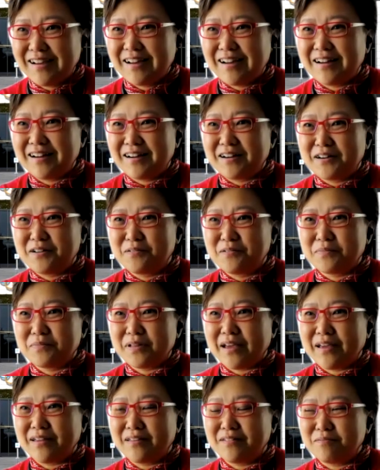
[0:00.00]

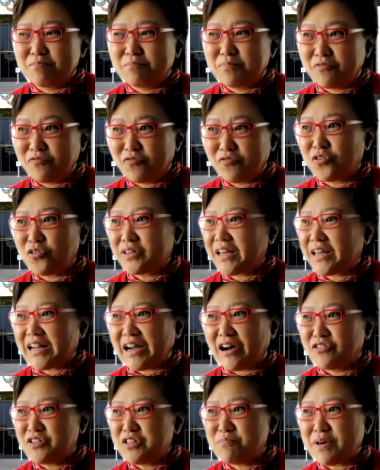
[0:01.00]
And before that,
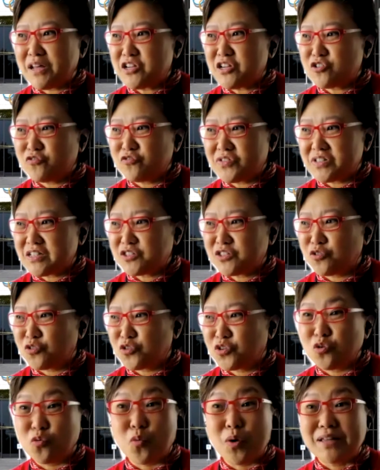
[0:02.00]
I only managed to visit
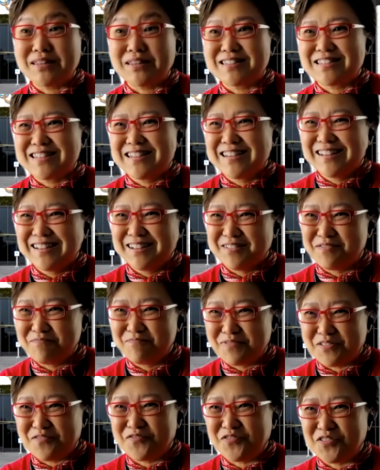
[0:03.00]
Tokyo once
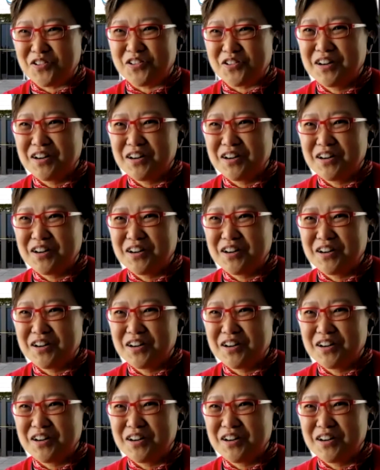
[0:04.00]
before